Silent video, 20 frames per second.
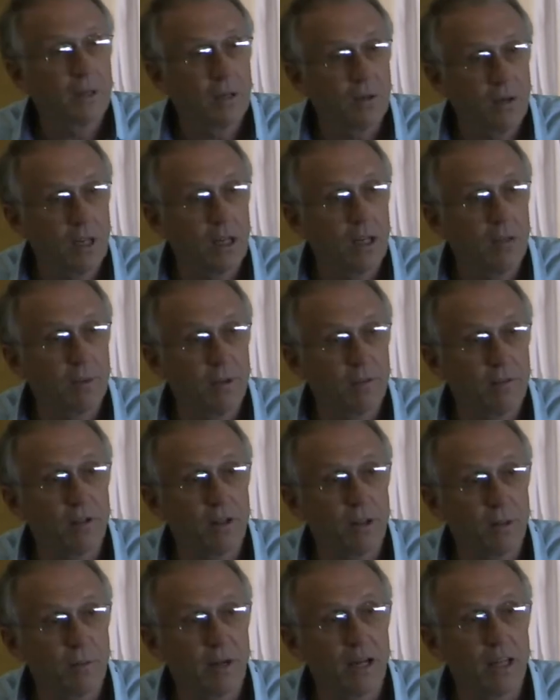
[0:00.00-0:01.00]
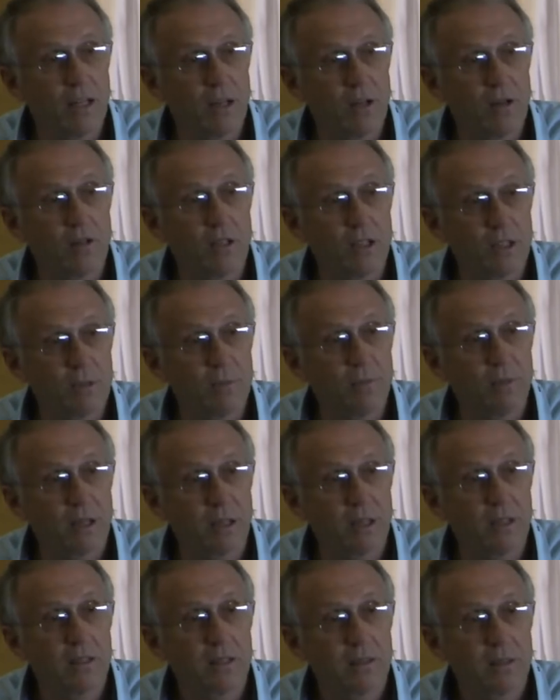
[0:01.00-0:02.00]
You need to be filled by the Holy
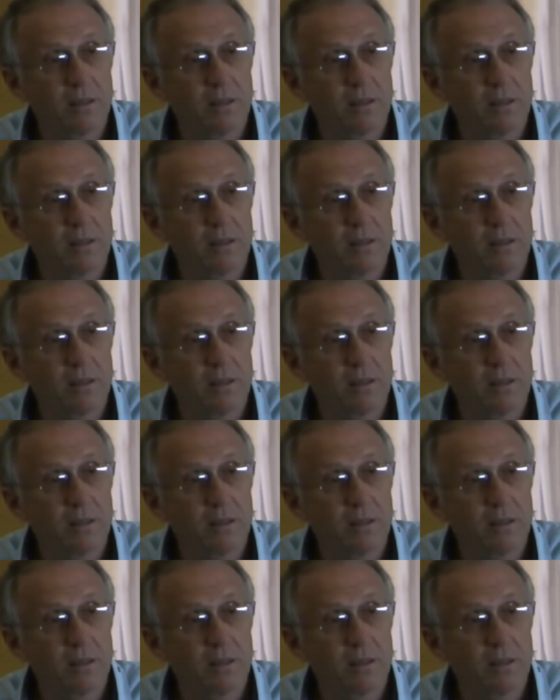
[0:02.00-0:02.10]
Spirit.